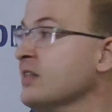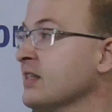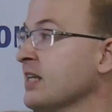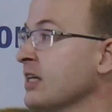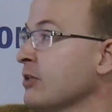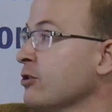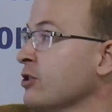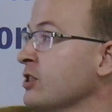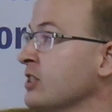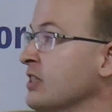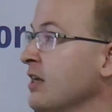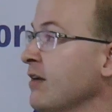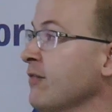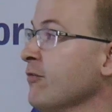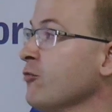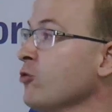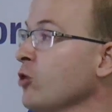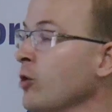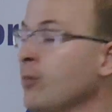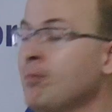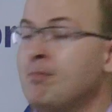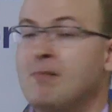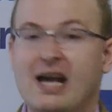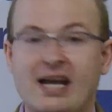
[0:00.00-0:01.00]
there are
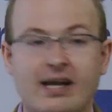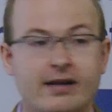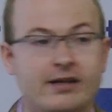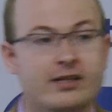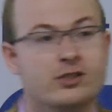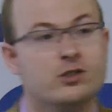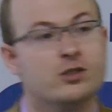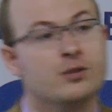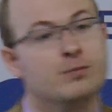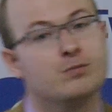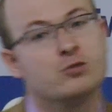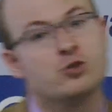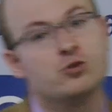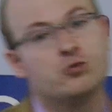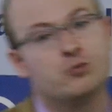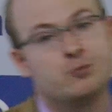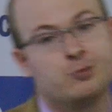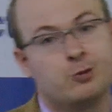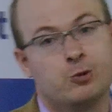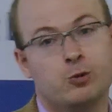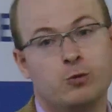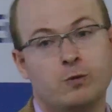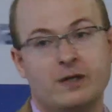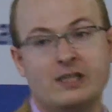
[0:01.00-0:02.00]
several mechanisms
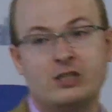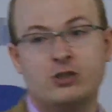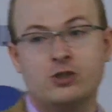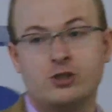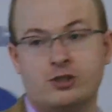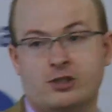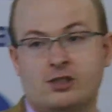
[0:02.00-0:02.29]
through which